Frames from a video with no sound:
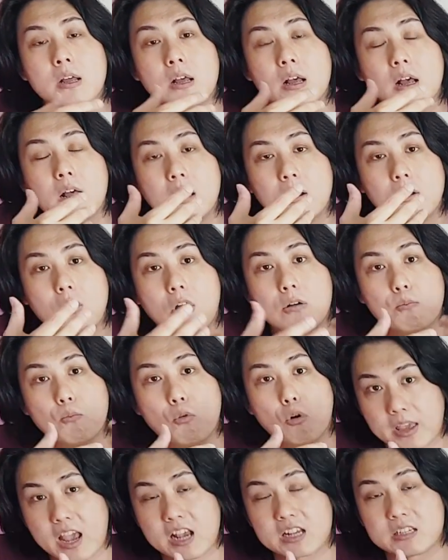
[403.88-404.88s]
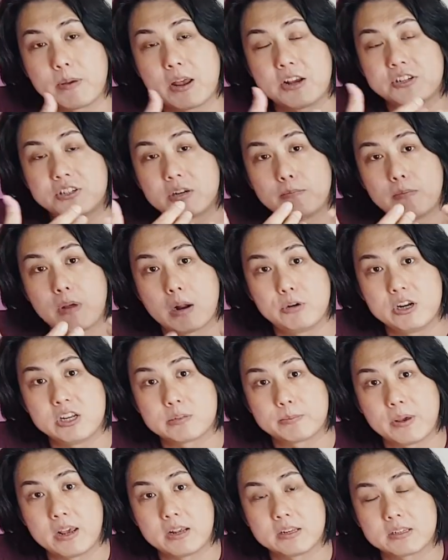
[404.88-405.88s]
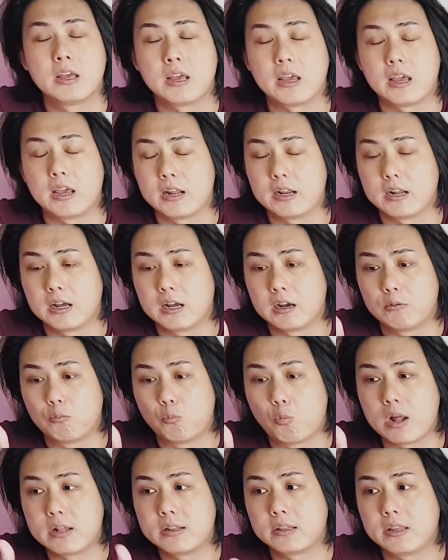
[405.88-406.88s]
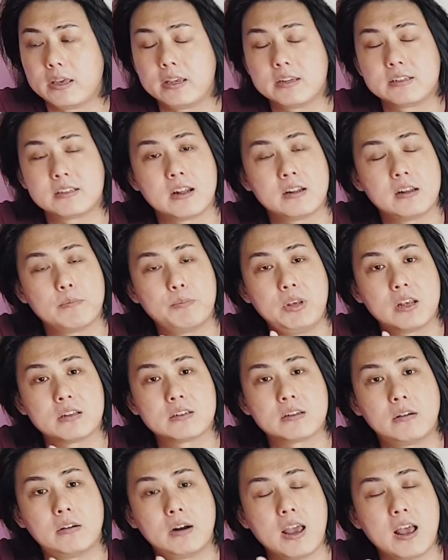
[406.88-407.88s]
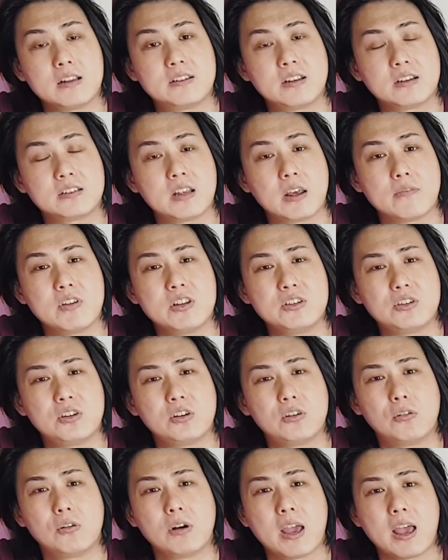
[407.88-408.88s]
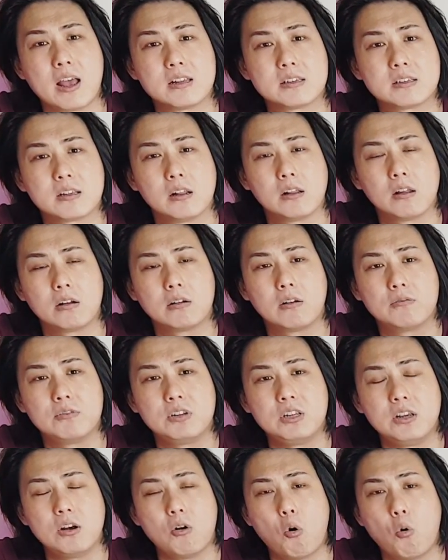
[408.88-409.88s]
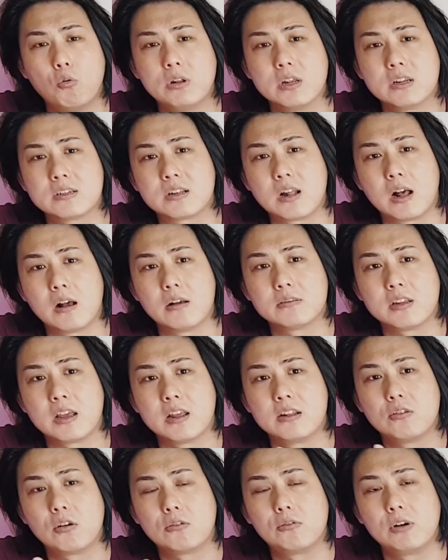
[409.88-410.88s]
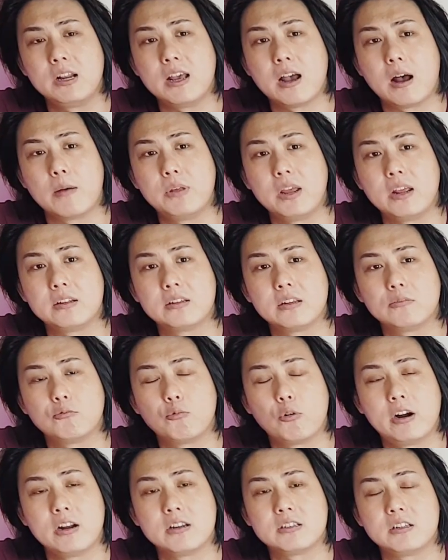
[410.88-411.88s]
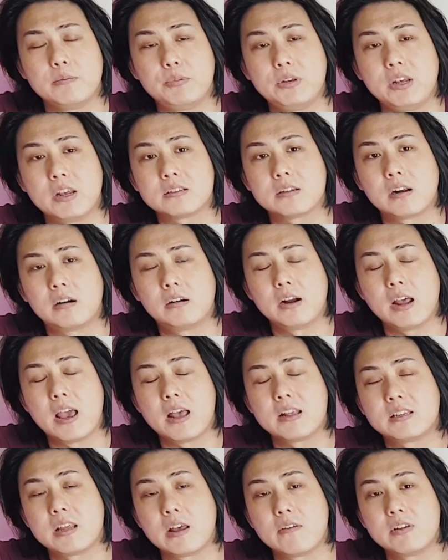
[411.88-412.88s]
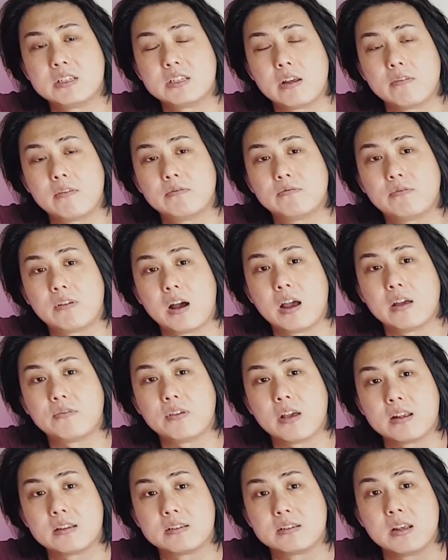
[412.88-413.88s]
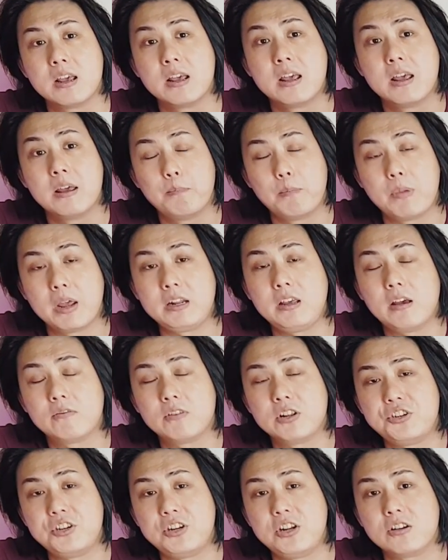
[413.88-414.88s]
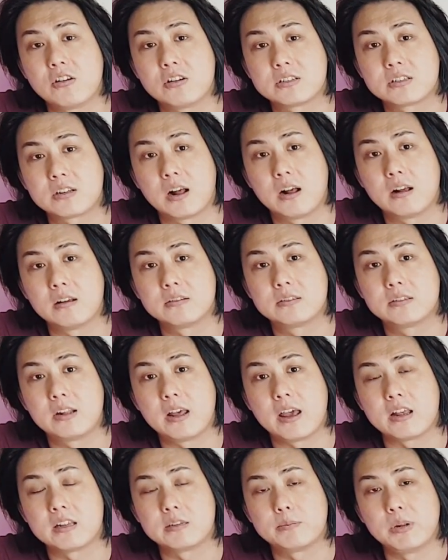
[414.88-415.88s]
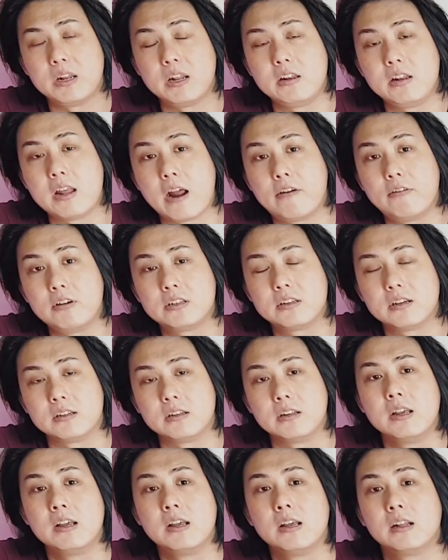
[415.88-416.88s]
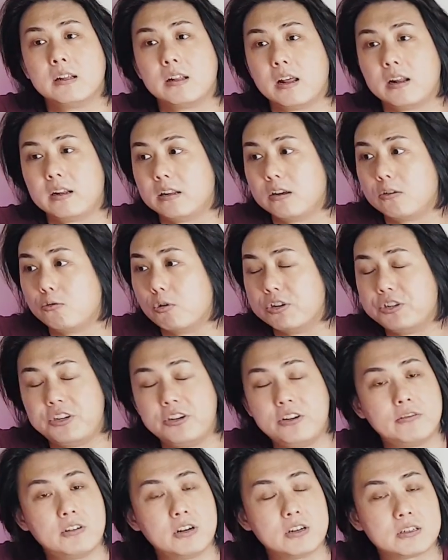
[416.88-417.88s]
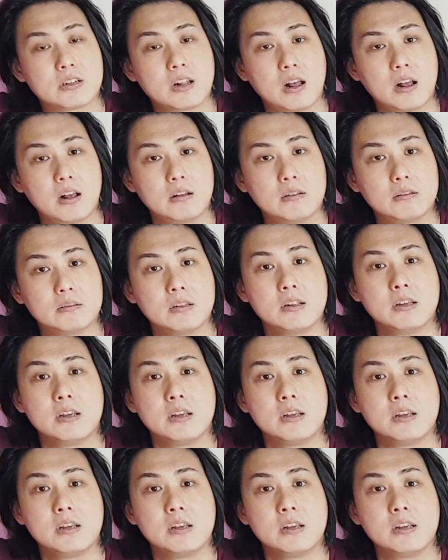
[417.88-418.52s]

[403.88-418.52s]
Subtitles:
a lot more expansion memory space. And one thing is that the PSR-S670 has a lot of the older styles and not really updated, whereas the PSR-S775 has many of the G-Nos styles that has been inherited, like the Gojira style,